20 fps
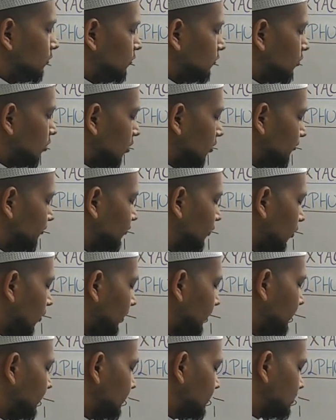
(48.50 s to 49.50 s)
of
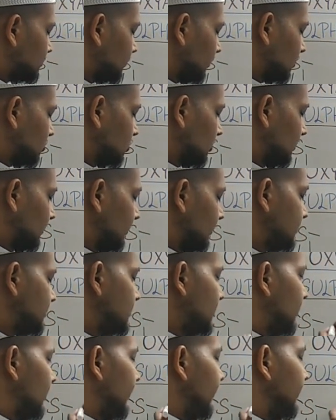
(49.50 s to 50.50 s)
drawing the structure is,
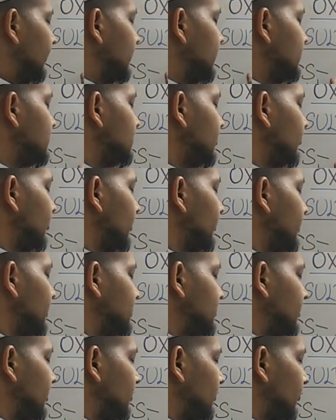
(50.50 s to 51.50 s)
it is our
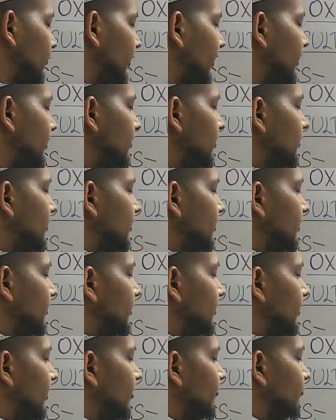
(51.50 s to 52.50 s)
basic trick.
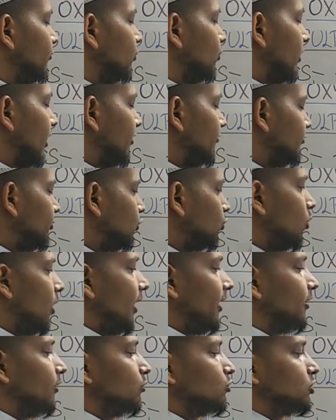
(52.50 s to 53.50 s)
If you have 2
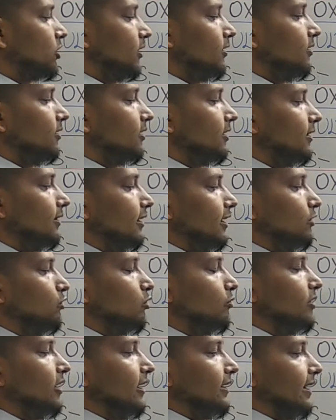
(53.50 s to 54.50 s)
hydrogen, then you
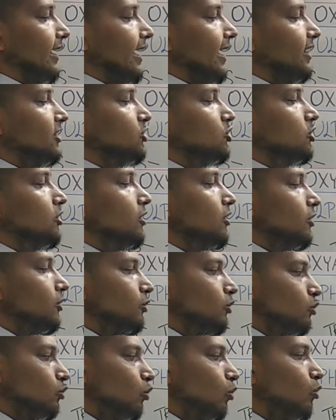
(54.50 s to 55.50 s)
will attach
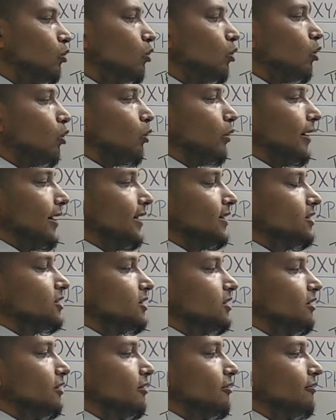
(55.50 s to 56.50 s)
2 OH
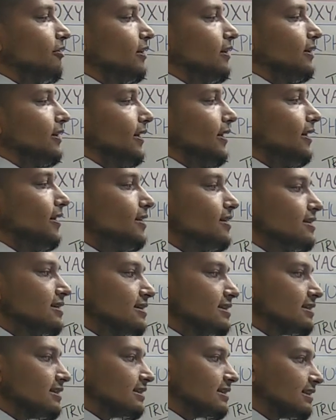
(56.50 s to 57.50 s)
with the
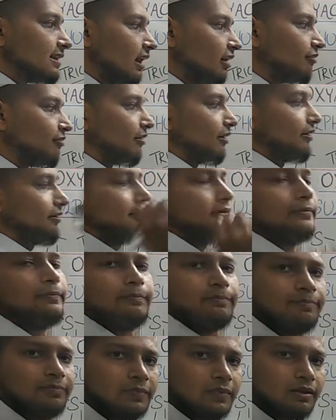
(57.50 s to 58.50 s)
sulfur.
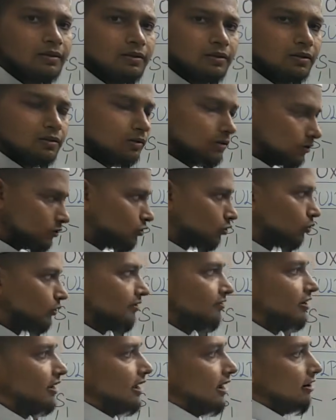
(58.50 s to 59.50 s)
So
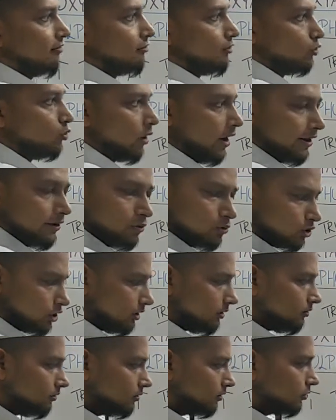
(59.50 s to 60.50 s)
we have 2
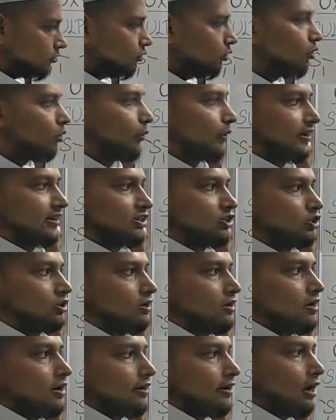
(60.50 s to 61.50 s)
hydrogen, 2 OH.
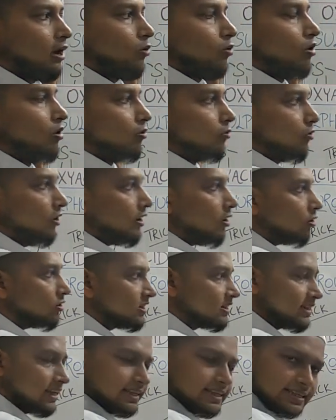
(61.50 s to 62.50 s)
Now 1
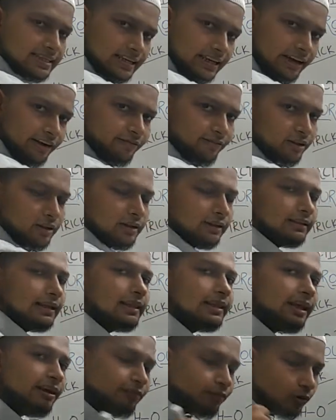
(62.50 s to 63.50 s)
oxygen is left. The
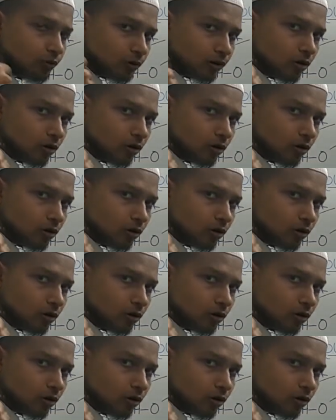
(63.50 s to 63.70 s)
leftover